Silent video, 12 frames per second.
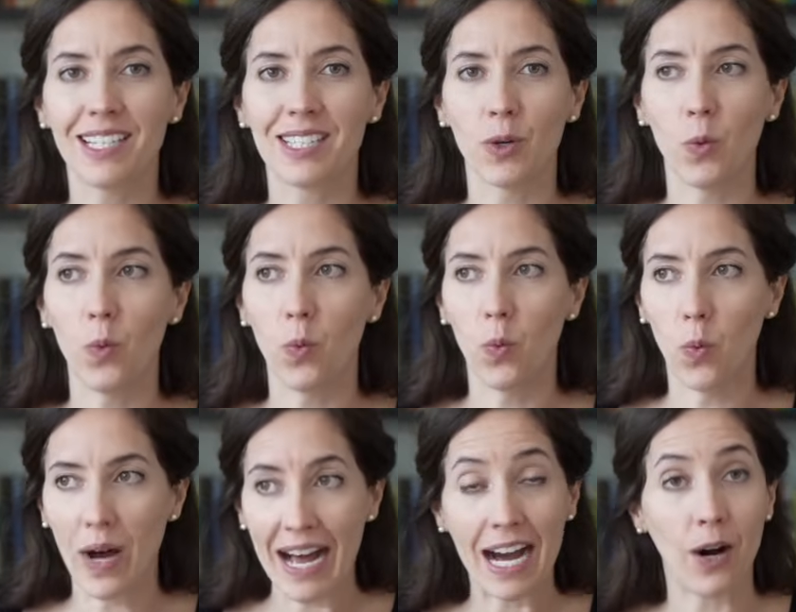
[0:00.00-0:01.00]
it's a
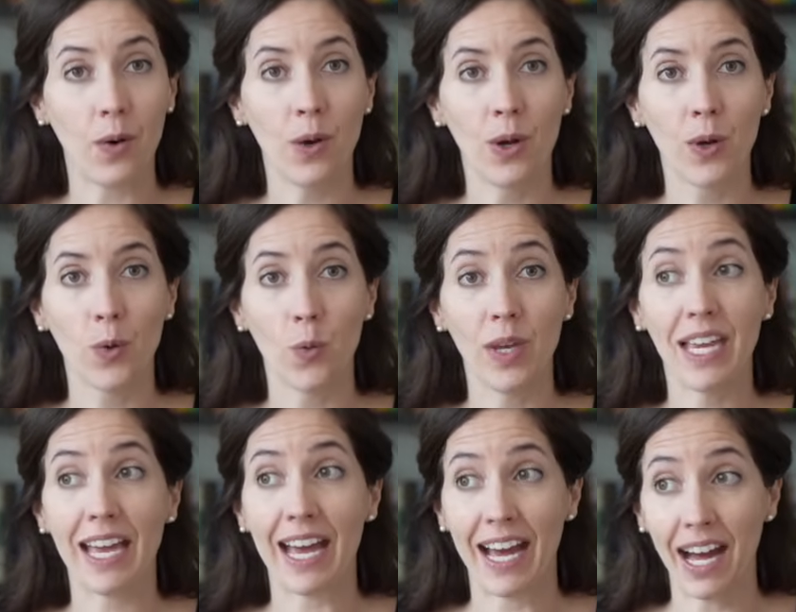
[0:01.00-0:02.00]
wow, we
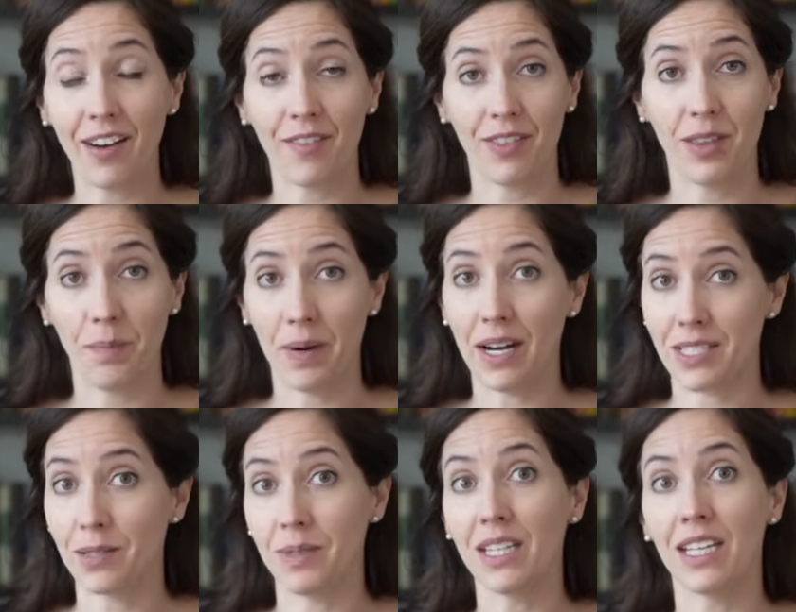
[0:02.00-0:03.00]
have the
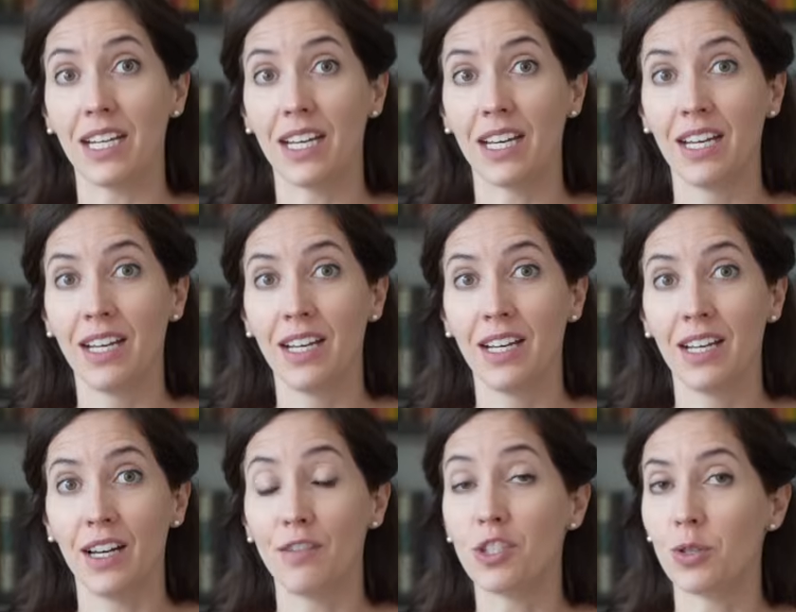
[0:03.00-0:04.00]
possibility
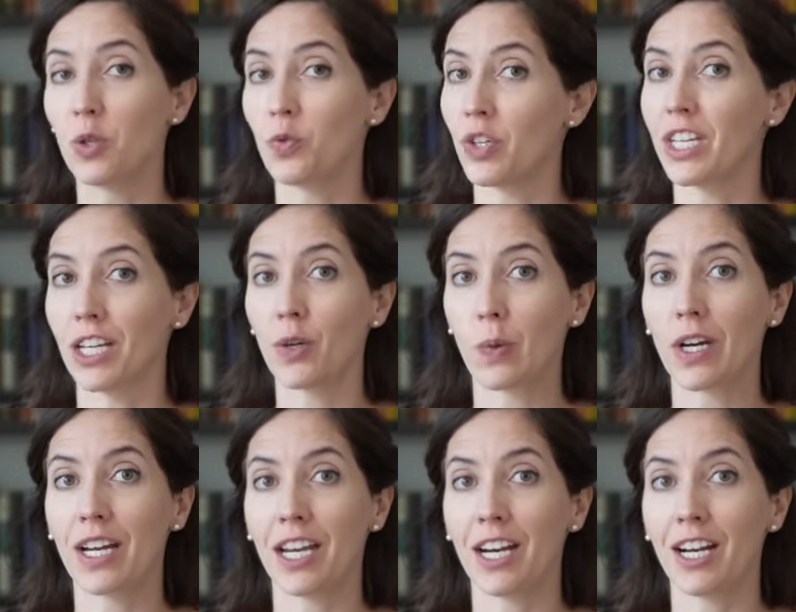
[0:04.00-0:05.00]
of doing really good
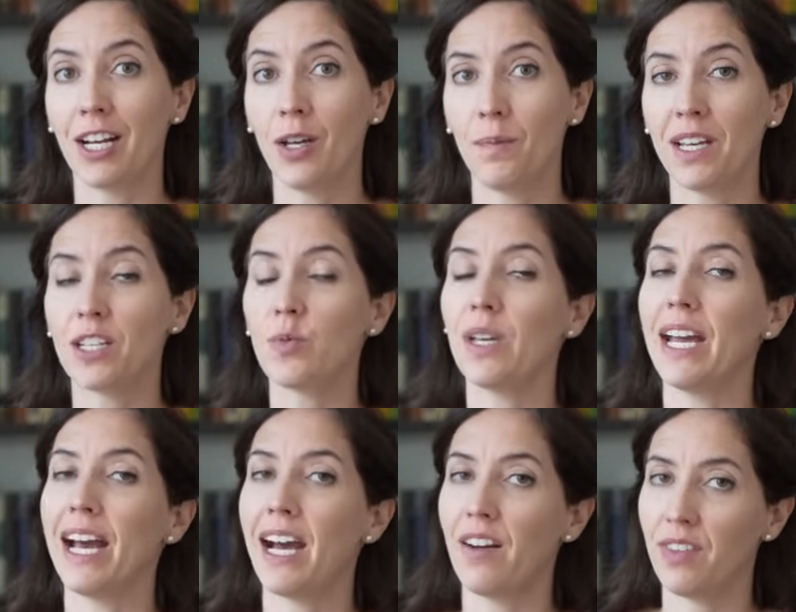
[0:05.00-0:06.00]
work here because we
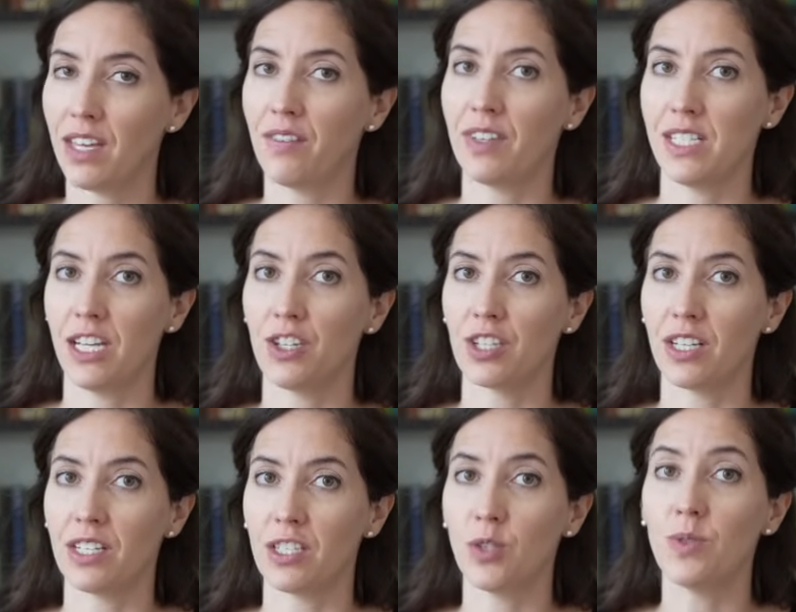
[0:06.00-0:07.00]
have the
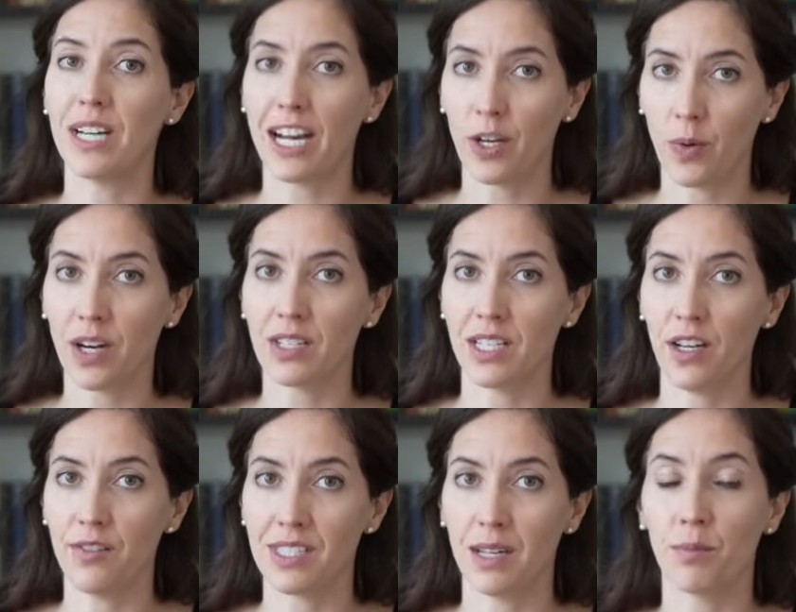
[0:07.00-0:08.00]
invitation to die to
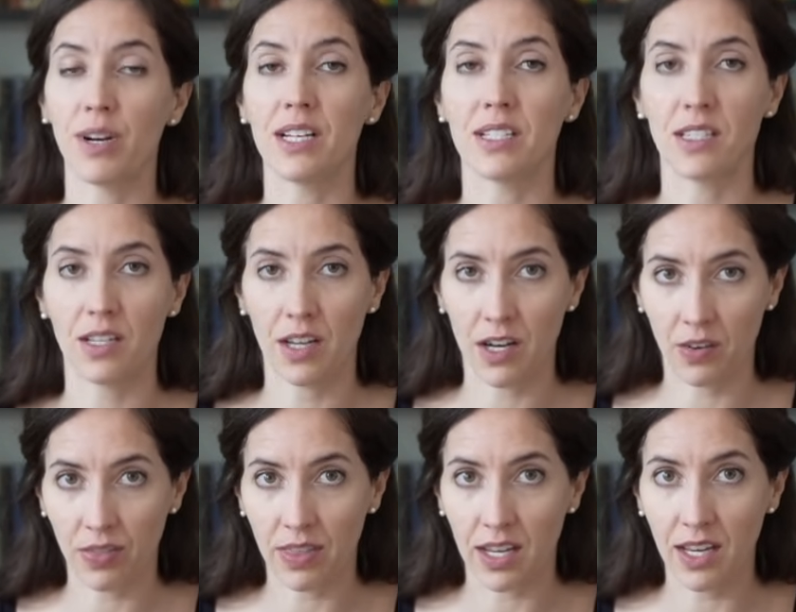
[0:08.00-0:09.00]
ourselves and press into the
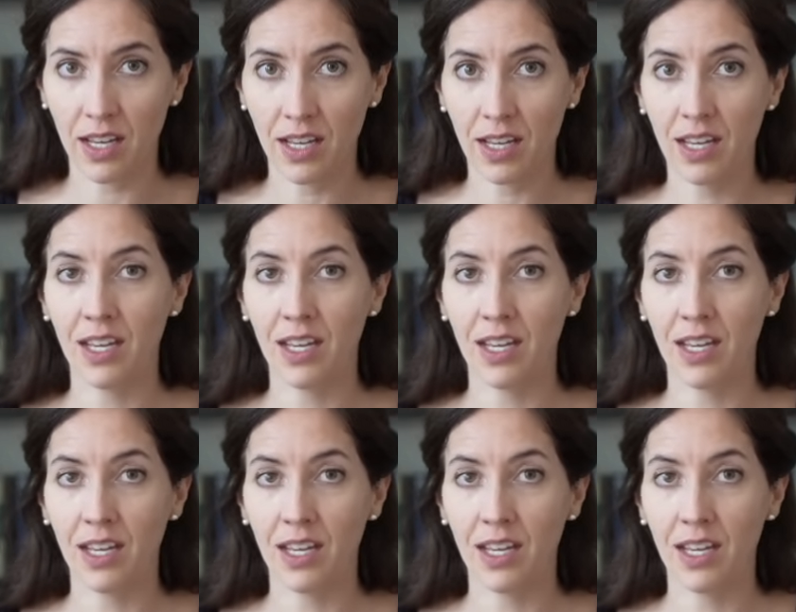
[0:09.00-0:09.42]
hard thing